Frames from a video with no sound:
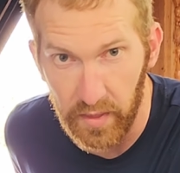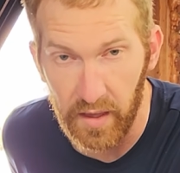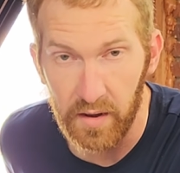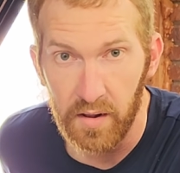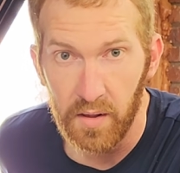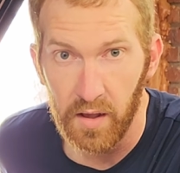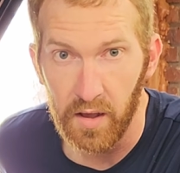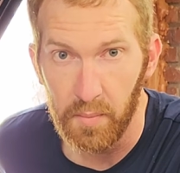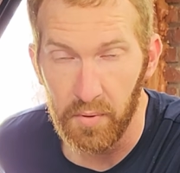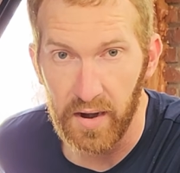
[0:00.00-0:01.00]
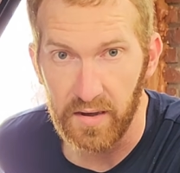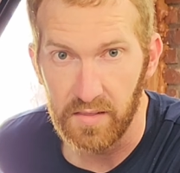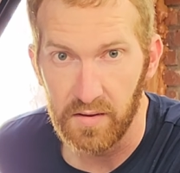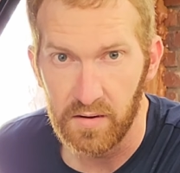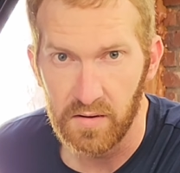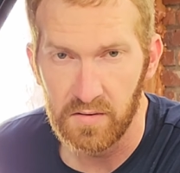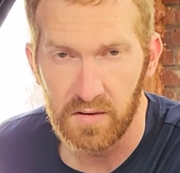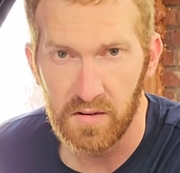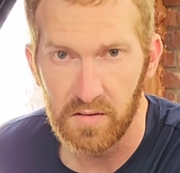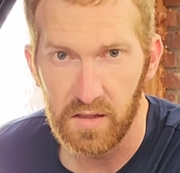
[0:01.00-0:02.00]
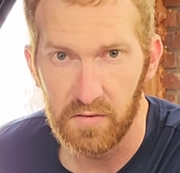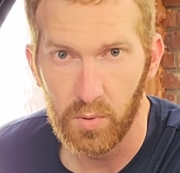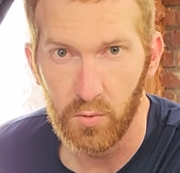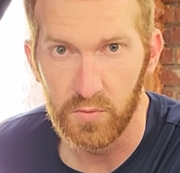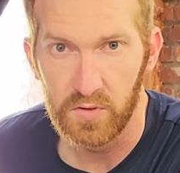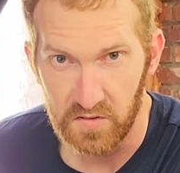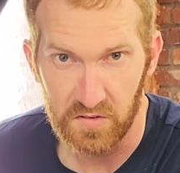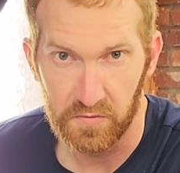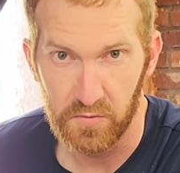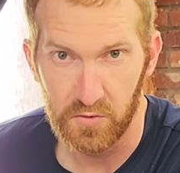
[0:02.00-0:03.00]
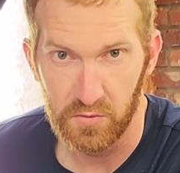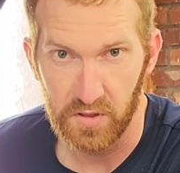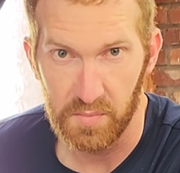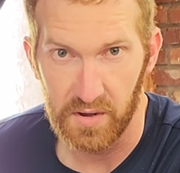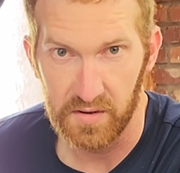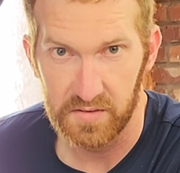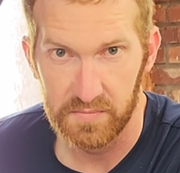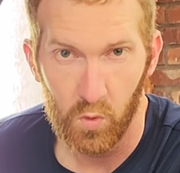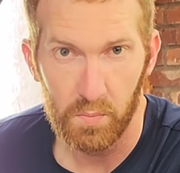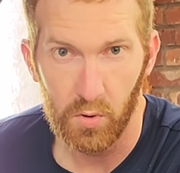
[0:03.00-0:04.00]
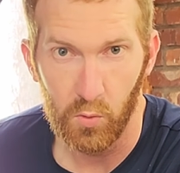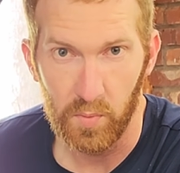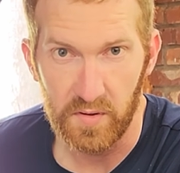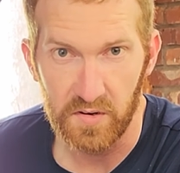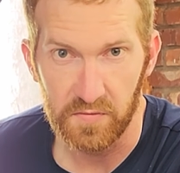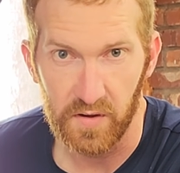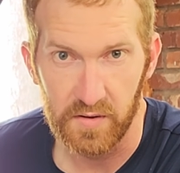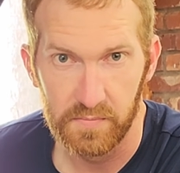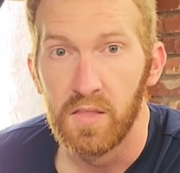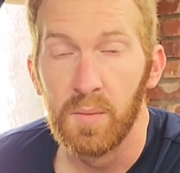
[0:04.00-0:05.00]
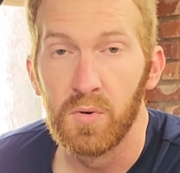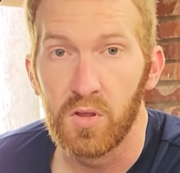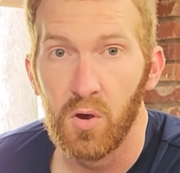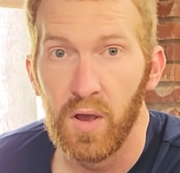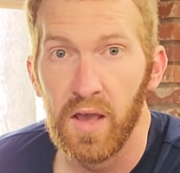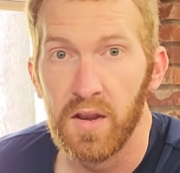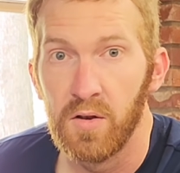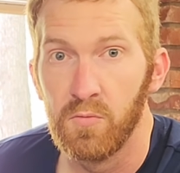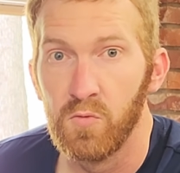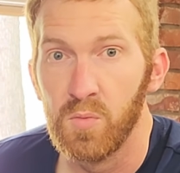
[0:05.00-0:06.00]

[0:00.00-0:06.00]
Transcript: that bracket there. It doesn't need a lot of bolts. It's just a fuse relay box. One bolt will be just fine. Then I'm gonna go ahead and